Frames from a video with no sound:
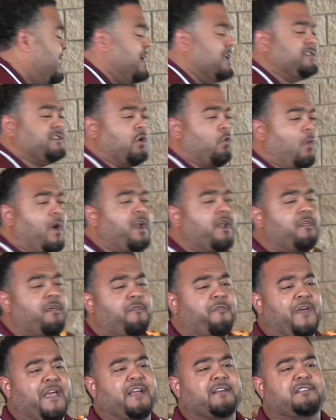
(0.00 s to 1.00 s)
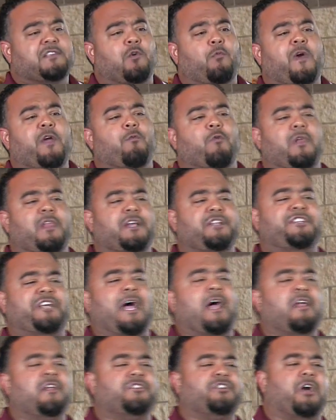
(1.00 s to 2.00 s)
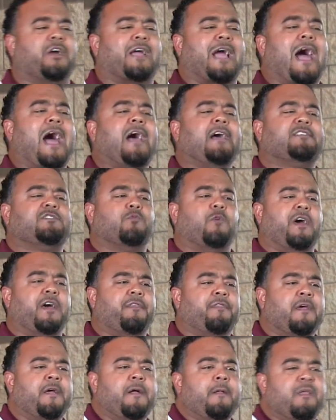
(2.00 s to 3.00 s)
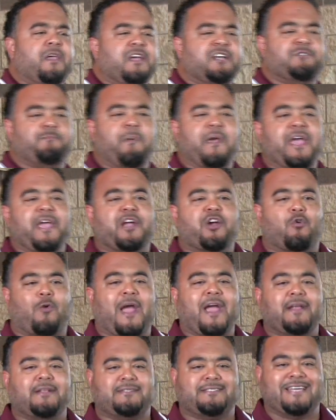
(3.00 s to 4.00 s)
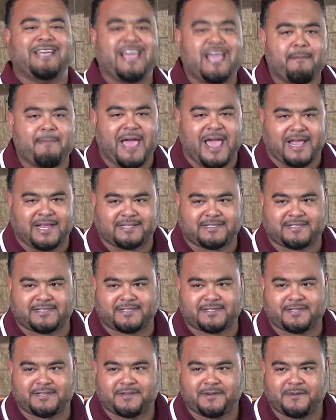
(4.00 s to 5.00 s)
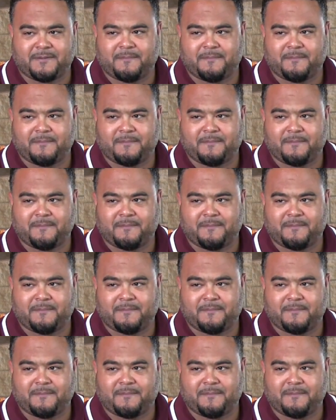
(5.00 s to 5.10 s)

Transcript: And so one of the things that we really challenge our guys with is being great teammates.